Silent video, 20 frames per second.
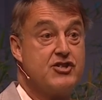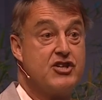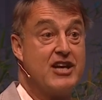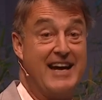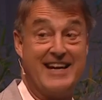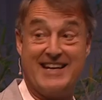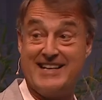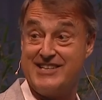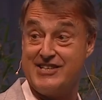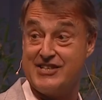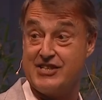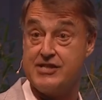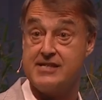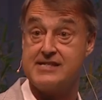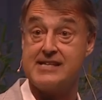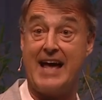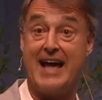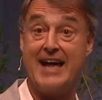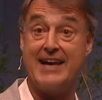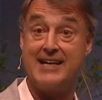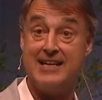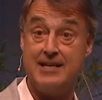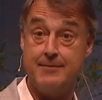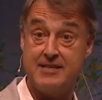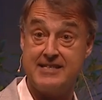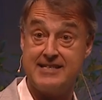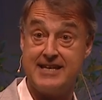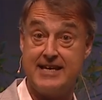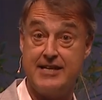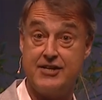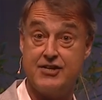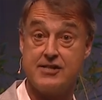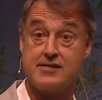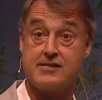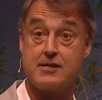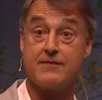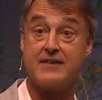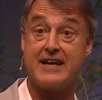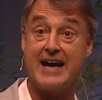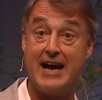challenges and
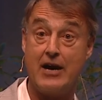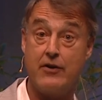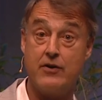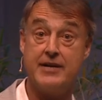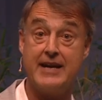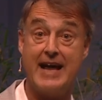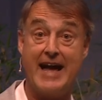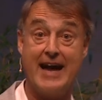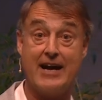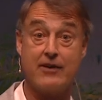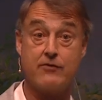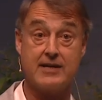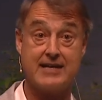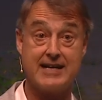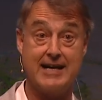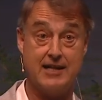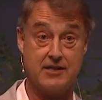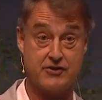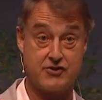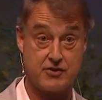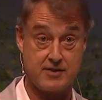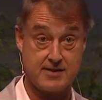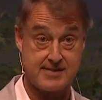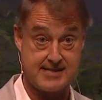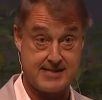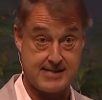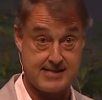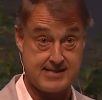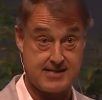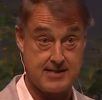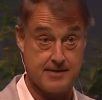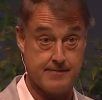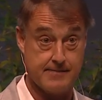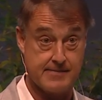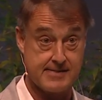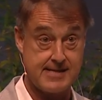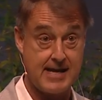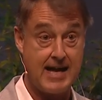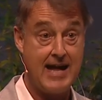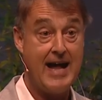limitations of current agricultural
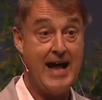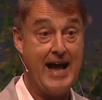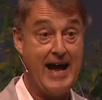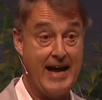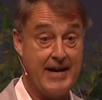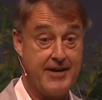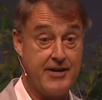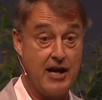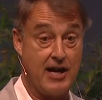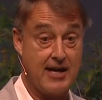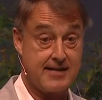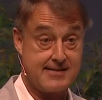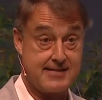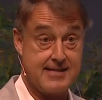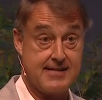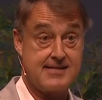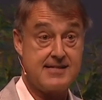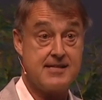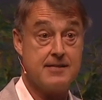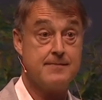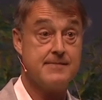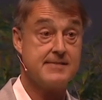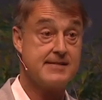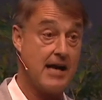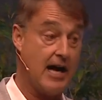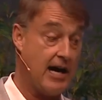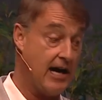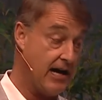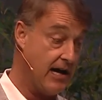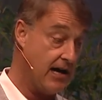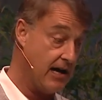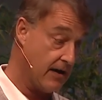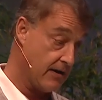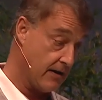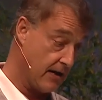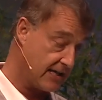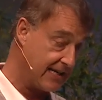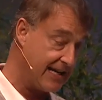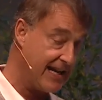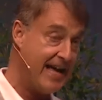systems, and our systems
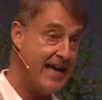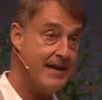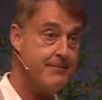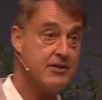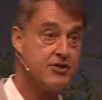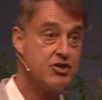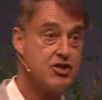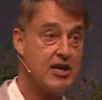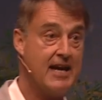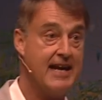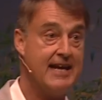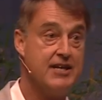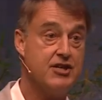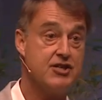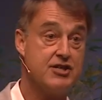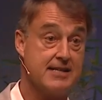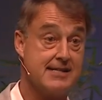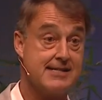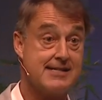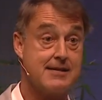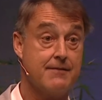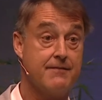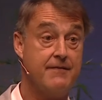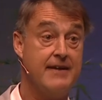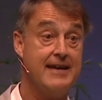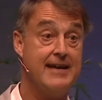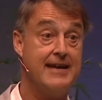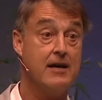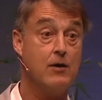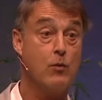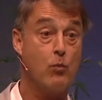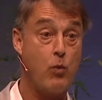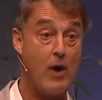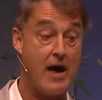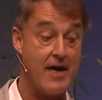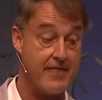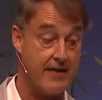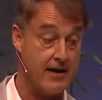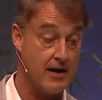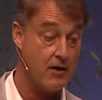are climate change and severe
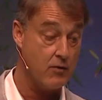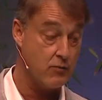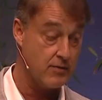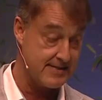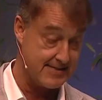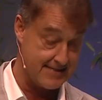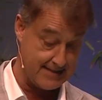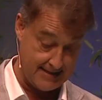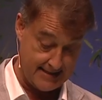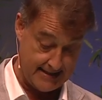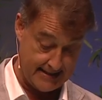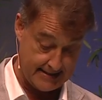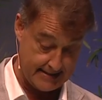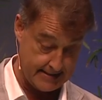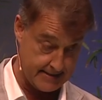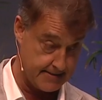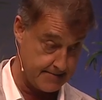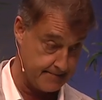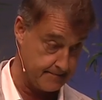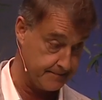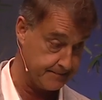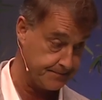weather resilient.